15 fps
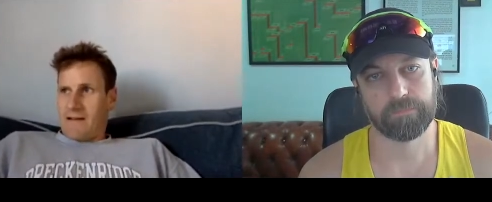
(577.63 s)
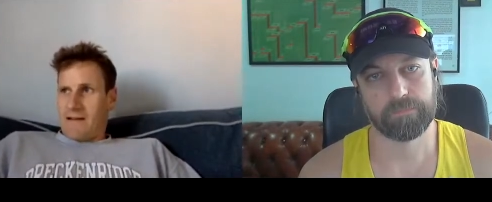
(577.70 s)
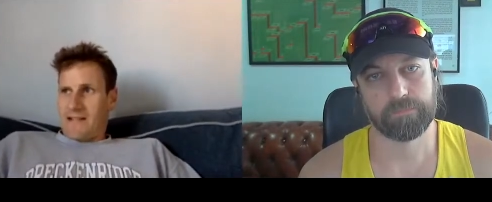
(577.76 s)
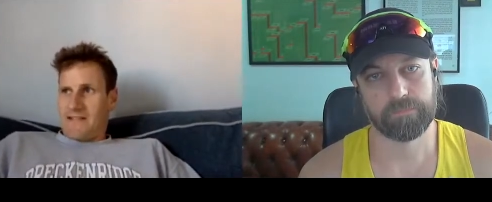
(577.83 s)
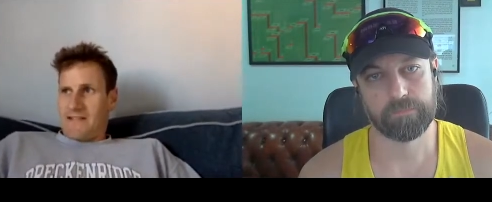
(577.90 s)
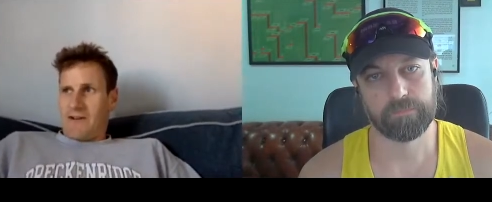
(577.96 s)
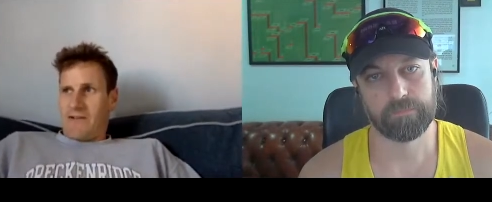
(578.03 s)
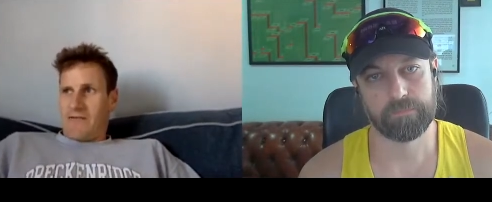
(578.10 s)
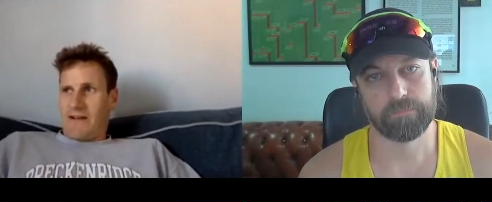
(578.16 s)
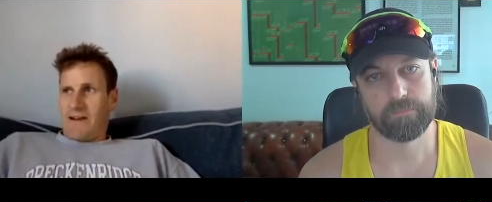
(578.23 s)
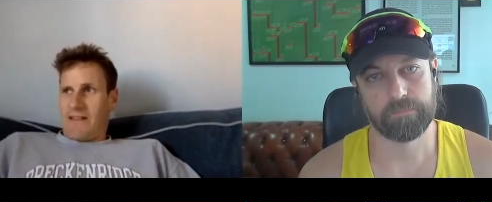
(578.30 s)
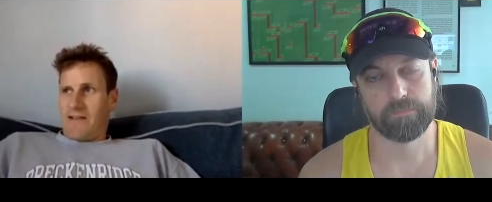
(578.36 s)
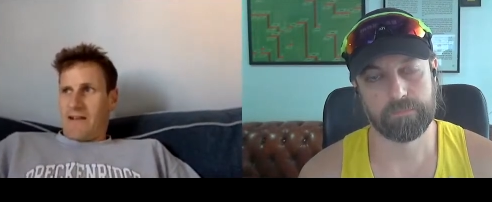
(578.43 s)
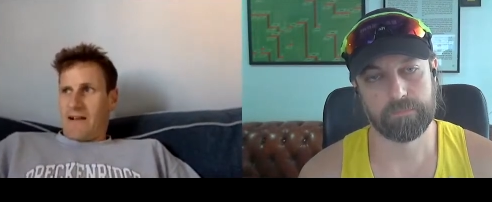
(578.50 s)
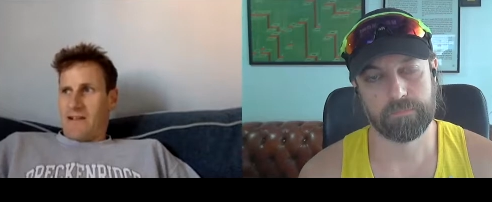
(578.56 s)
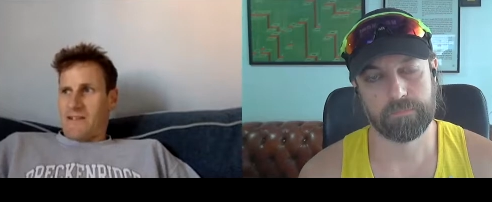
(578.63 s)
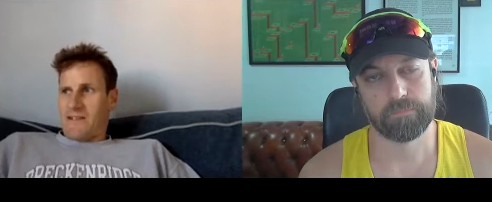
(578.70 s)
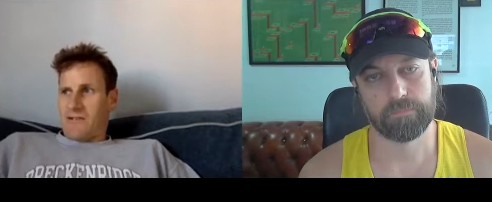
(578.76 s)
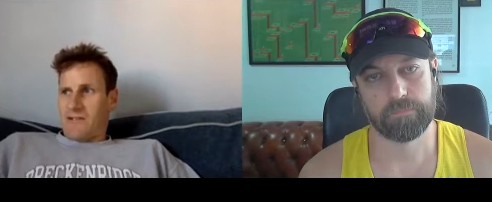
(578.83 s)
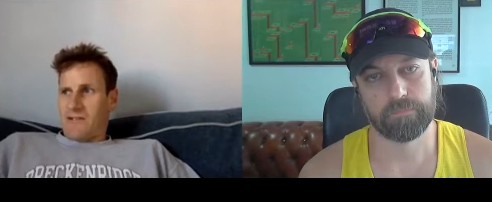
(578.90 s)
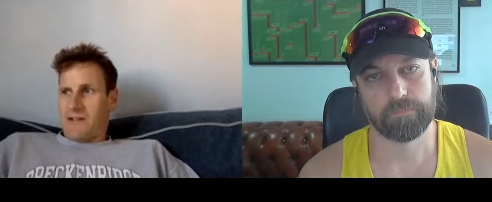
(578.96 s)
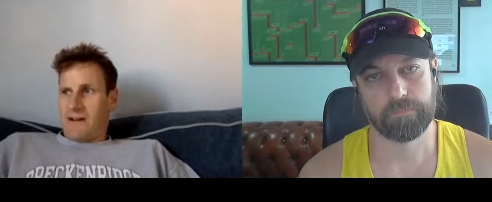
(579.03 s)
Speaker 1: It's only really the last
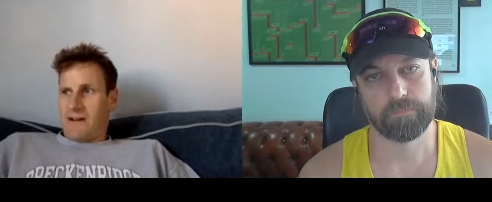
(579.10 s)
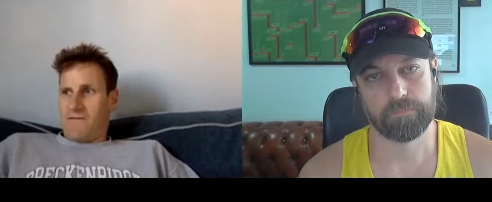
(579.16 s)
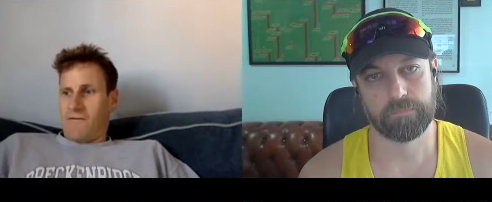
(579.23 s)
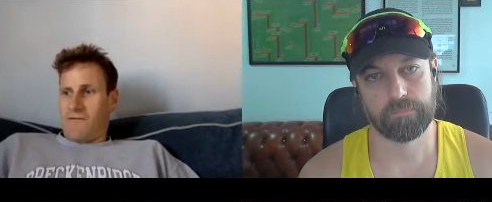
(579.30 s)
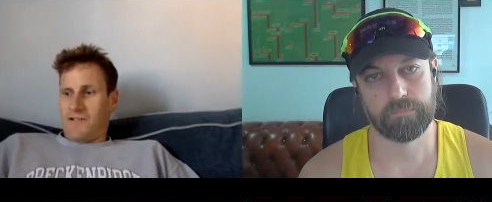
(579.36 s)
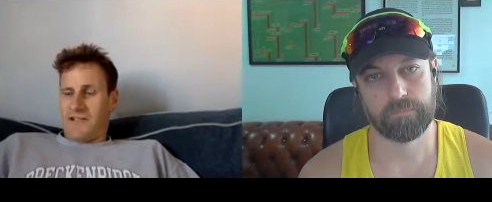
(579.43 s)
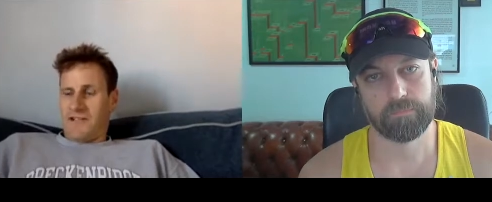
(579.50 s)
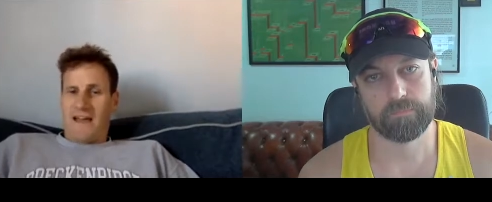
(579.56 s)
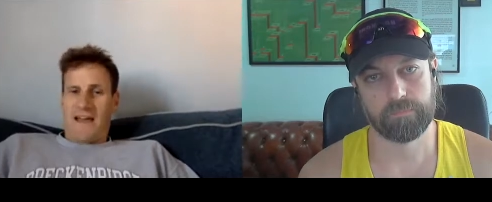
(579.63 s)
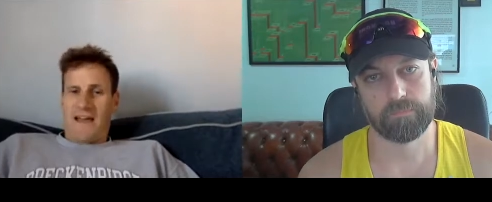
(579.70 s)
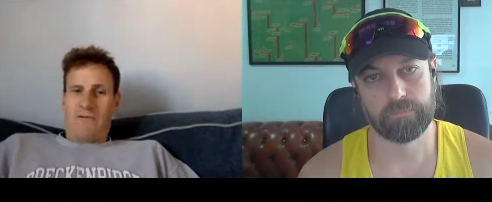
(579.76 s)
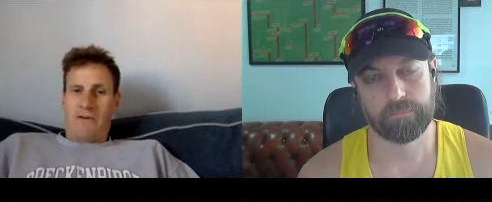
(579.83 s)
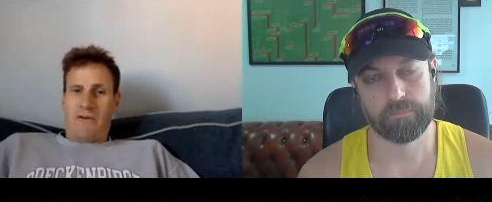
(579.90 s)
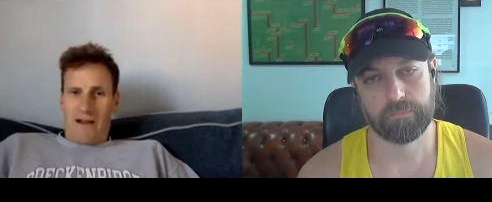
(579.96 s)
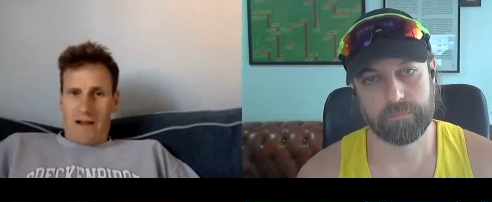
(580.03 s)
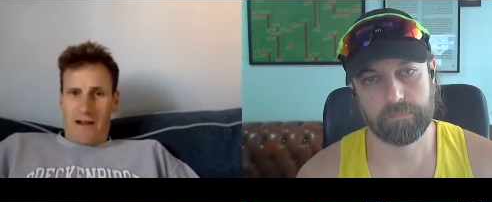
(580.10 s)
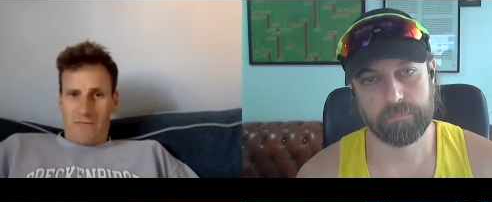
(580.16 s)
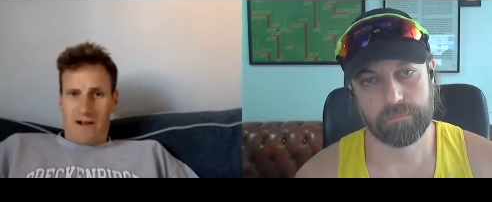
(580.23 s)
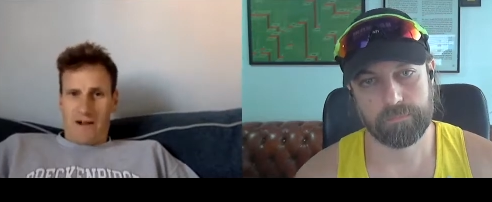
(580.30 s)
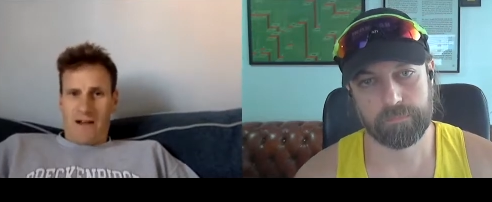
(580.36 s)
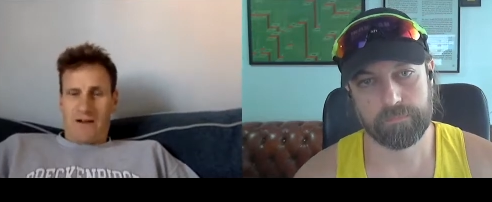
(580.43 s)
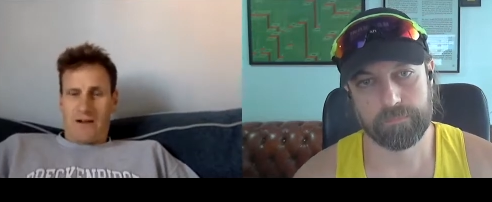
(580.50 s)
course, kind of 40k, where I'm
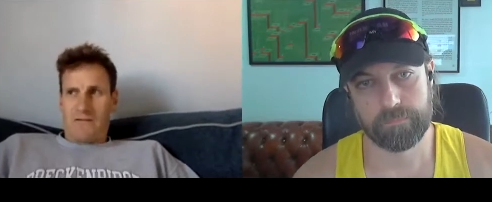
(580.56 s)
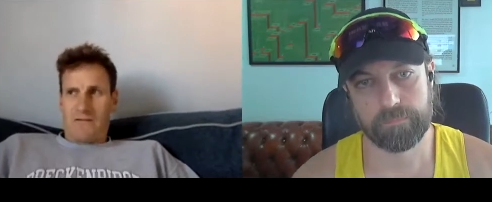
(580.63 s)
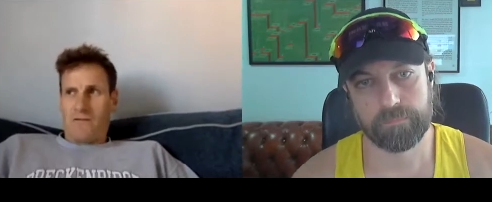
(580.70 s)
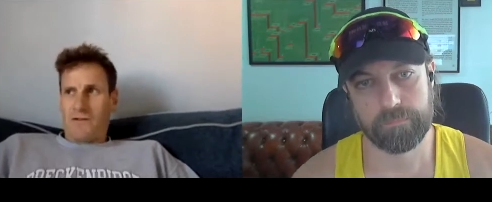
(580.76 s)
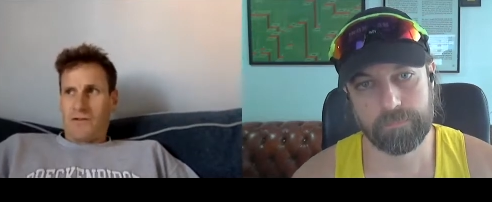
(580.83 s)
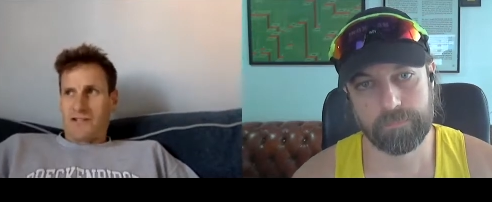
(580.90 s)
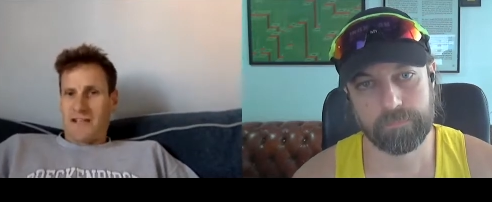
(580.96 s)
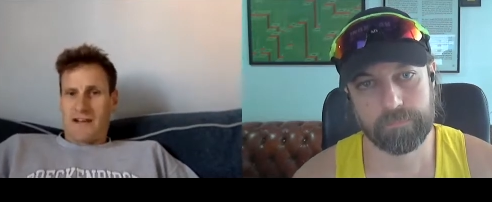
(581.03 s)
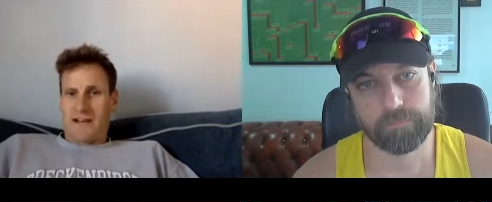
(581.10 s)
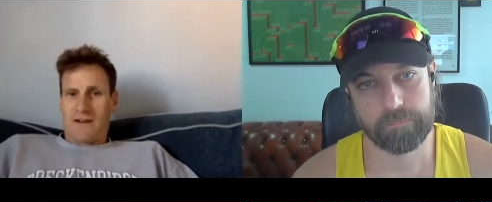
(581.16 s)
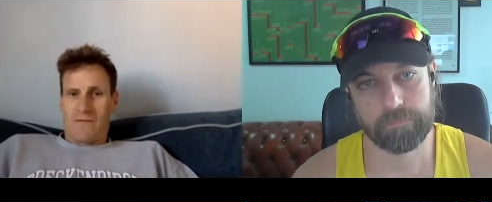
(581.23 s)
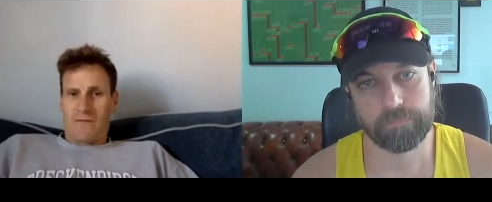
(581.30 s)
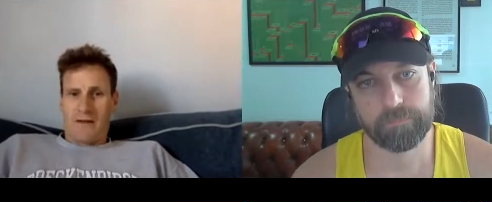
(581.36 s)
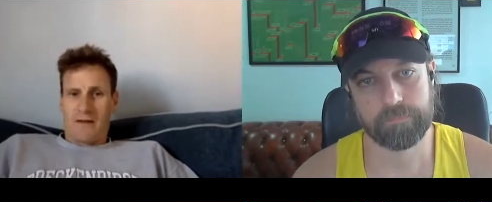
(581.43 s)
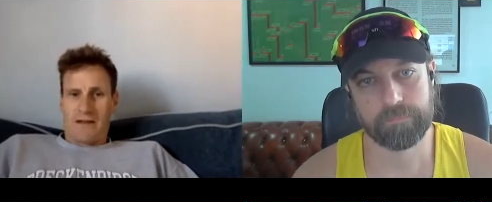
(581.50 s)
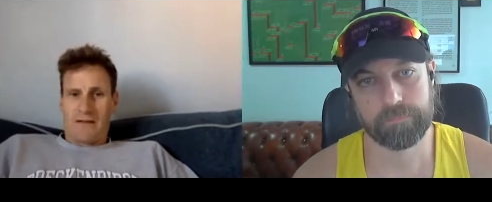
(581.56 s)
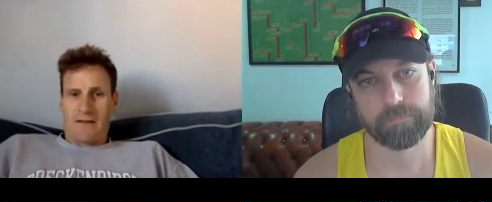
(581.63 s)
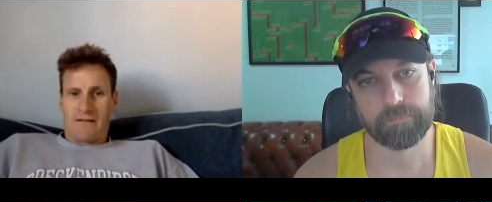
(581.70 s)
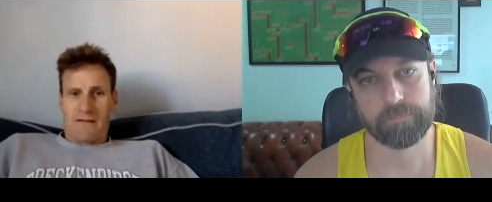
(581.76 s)
really looking forward to getting off the bike,